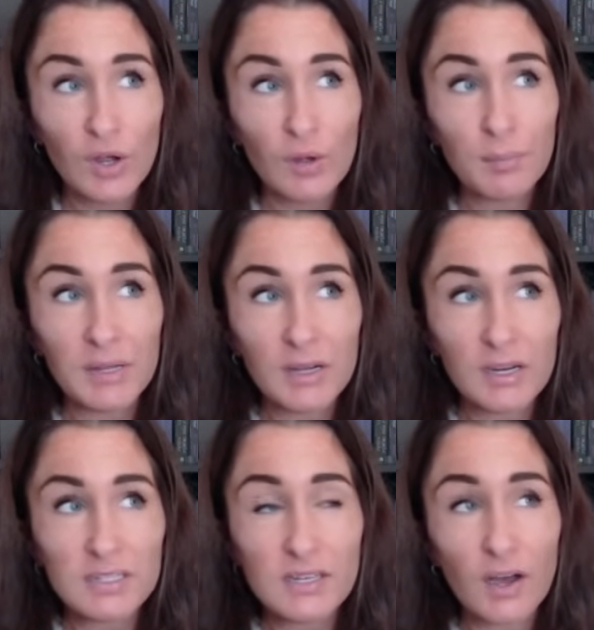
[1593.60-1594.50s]

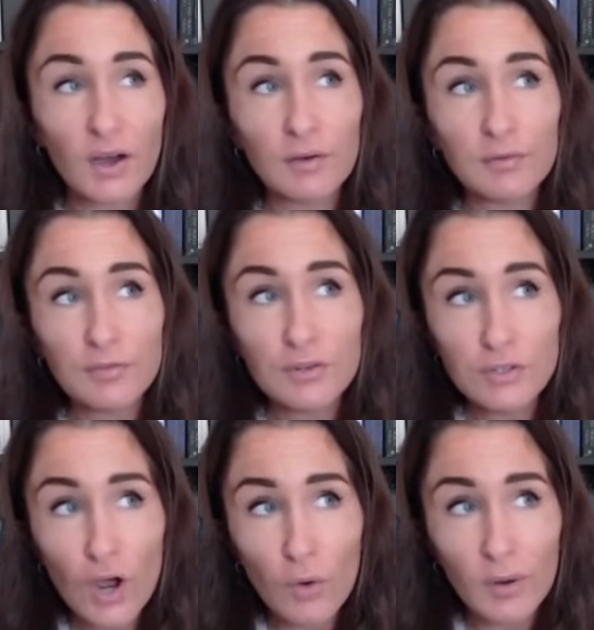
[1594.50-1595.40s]
because of
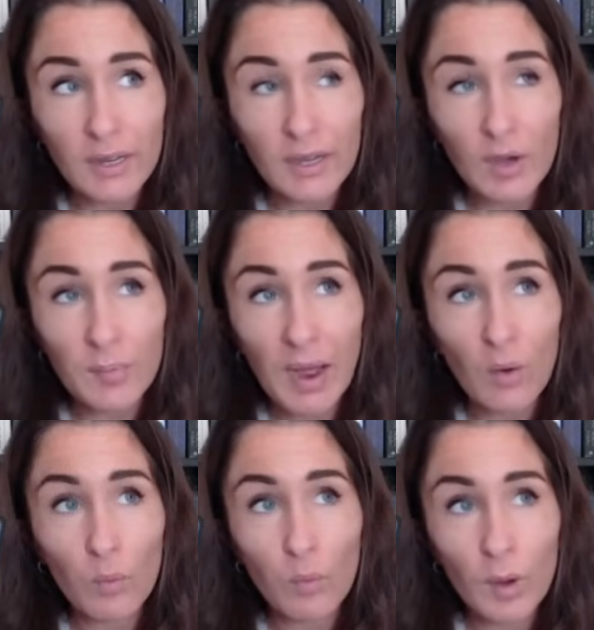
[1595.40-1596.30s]
knowing
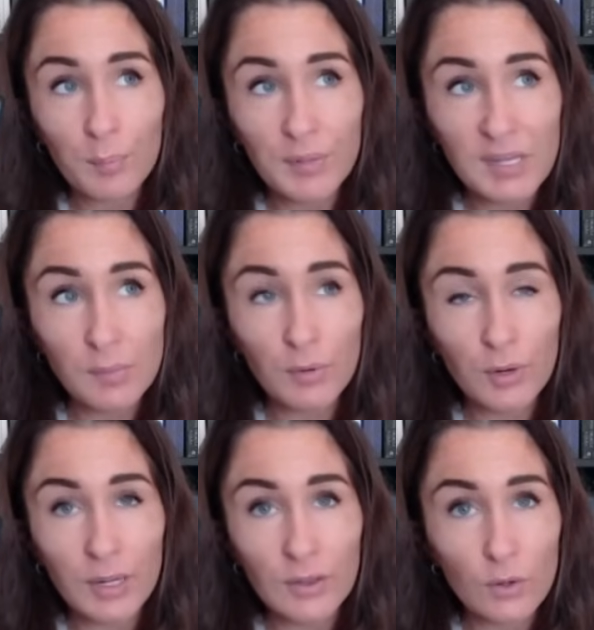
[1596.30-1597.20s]
about what people
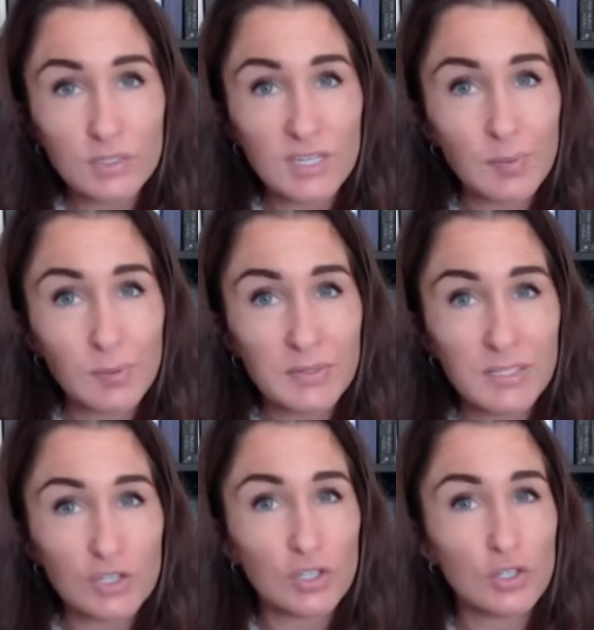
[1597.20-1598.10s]
in those type of
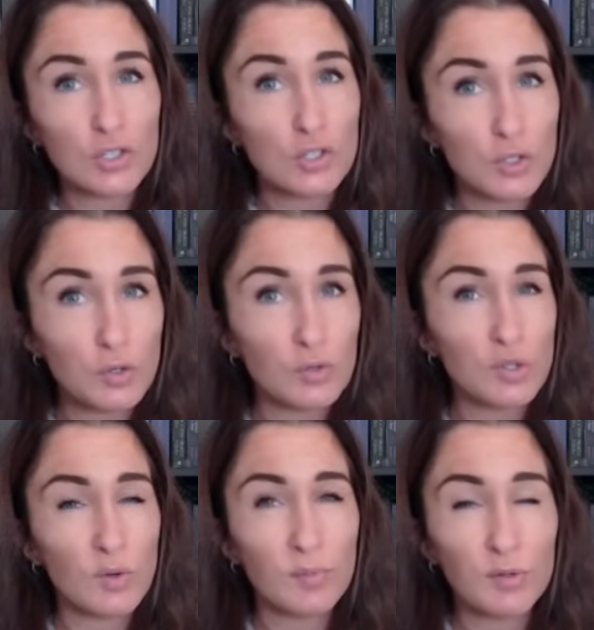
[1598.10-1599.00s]
positions do
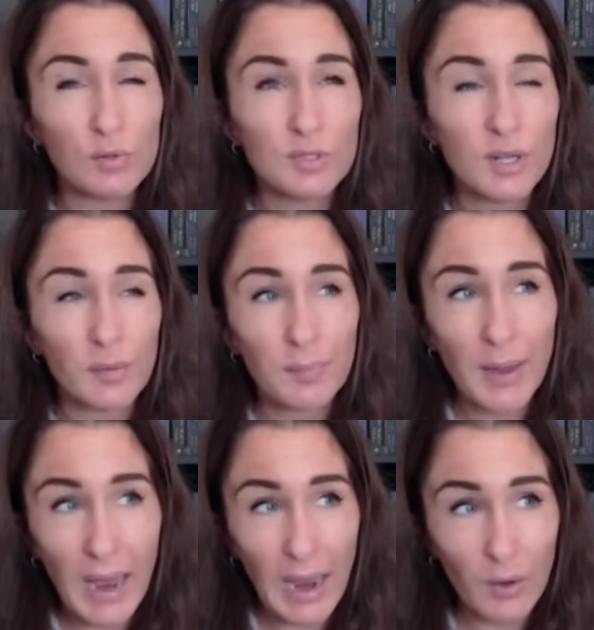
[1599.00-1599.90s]
to abuse their
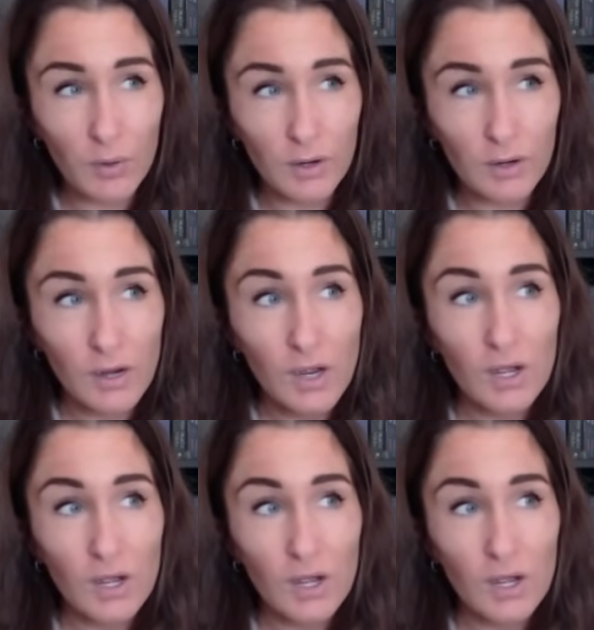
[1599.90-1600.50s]
power.